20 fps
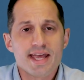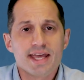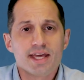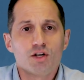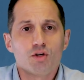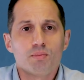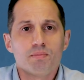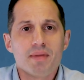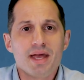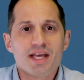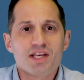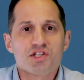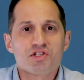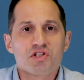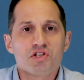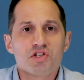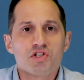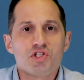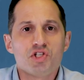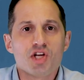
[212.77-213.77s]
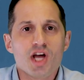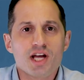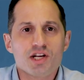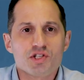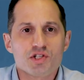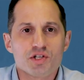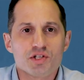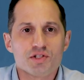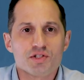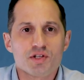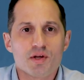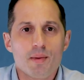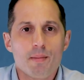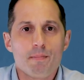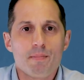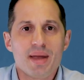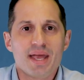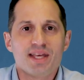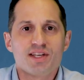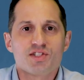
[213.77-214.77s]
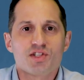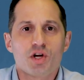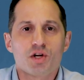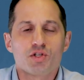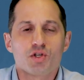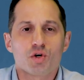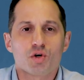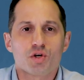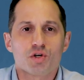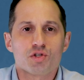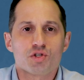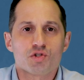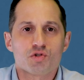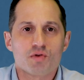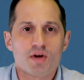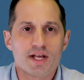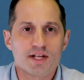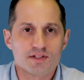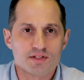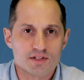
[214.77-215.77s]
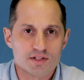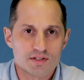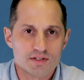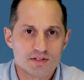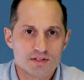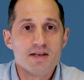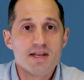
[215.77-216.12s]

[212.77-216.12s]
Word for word: It'll make suggestions based on your constraints.